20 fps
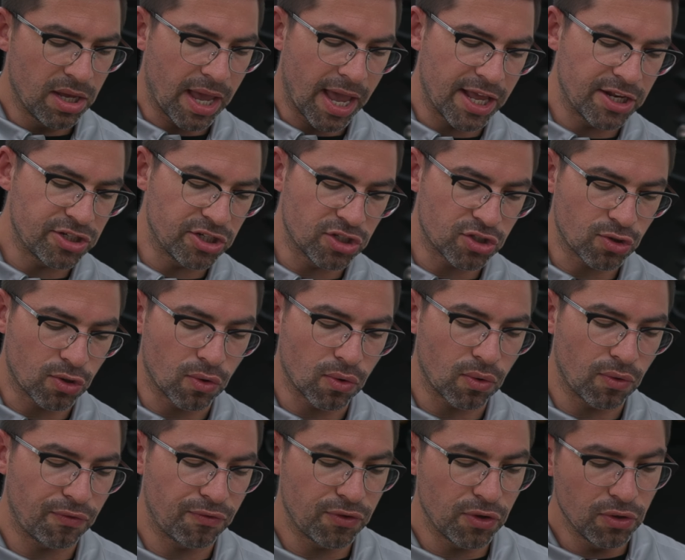engine
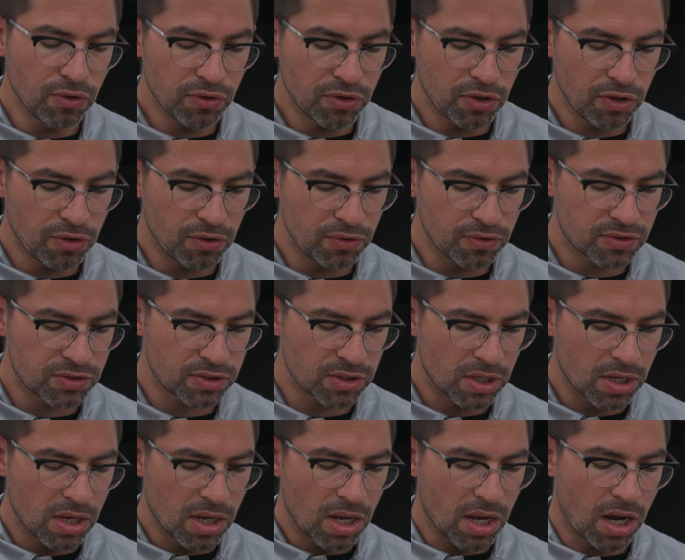total fuel used,
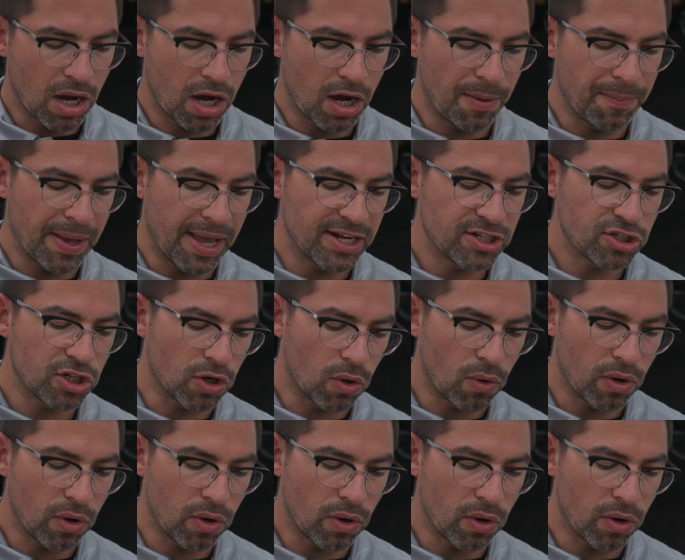engine